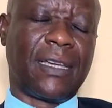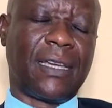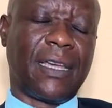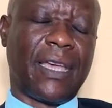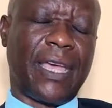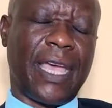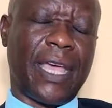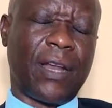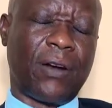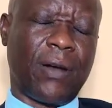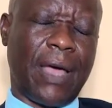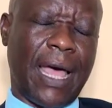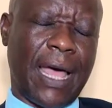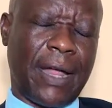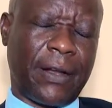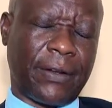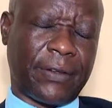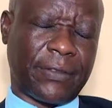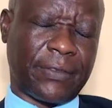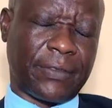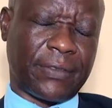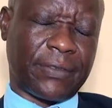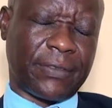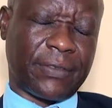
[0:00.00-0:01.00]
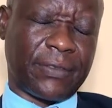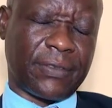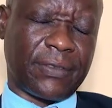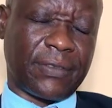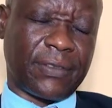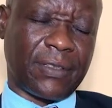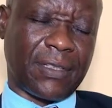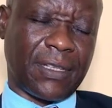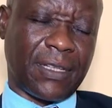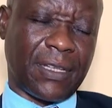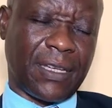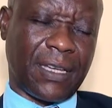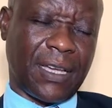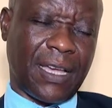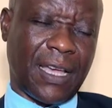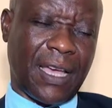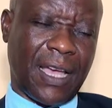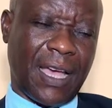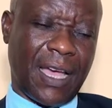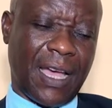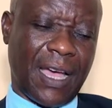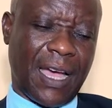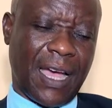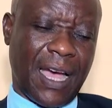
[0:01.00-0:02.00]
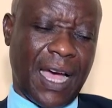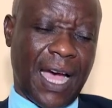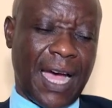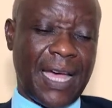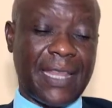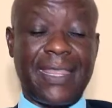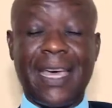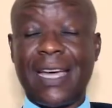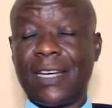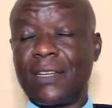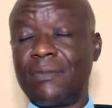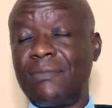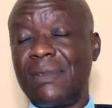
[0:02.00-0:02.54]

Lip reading: ill health? And that